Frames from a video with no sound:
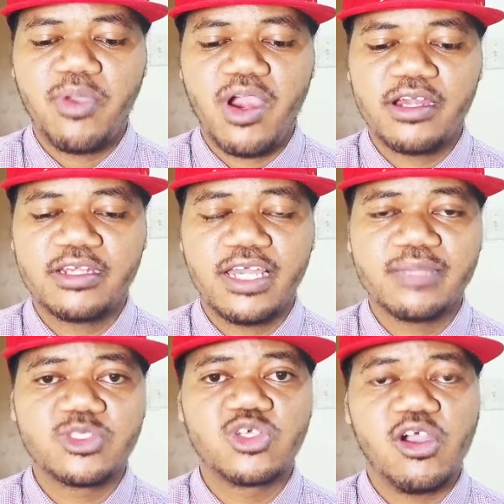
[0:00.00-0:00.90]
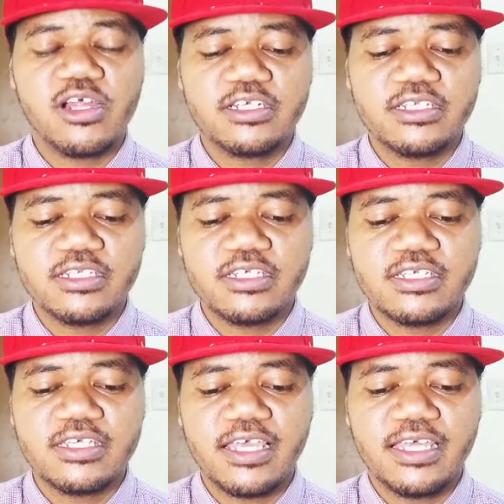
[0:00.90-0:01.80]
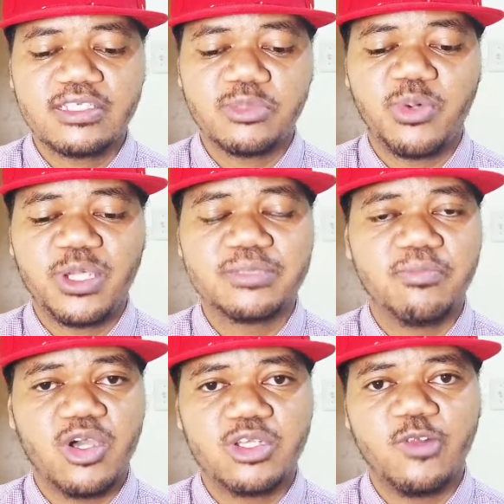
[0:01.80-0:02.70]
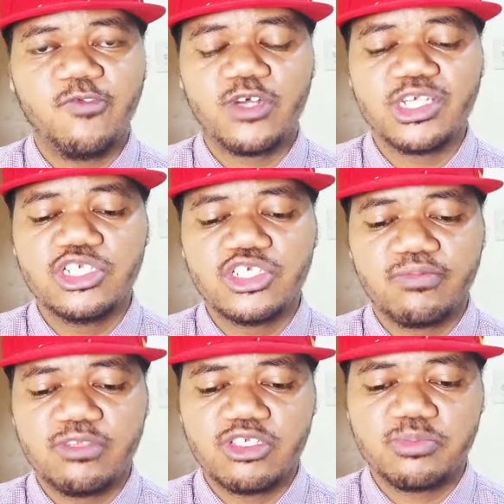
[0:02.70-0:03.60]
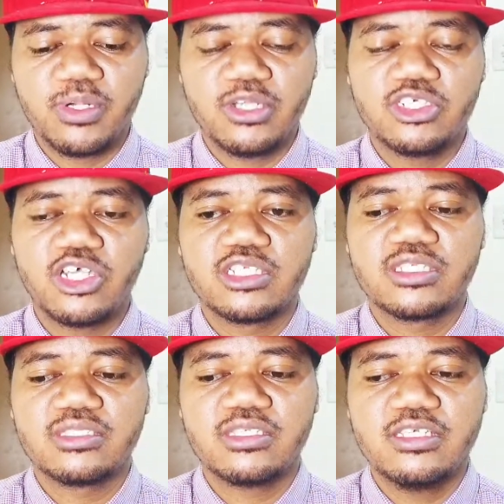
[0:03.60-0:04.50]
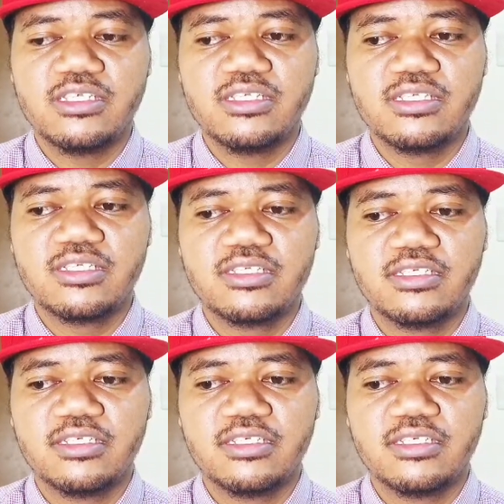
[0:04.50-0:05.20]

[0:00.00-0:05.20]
paradigms guarding the enterprise model for each of these projects is